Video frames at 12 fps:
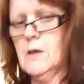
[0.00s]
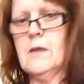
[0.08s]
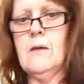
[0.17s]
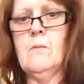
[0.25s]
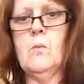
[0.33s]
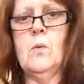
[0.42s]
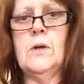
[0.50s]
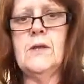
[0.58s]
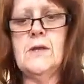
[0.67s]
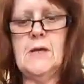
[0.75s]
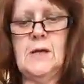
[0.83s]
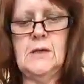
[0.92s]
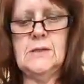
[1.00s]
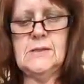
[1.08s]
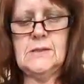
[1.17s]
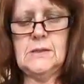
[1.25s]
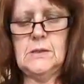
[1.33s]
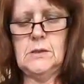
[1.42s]
Then one of
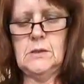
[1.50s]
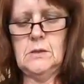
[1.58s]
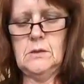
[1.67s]
these,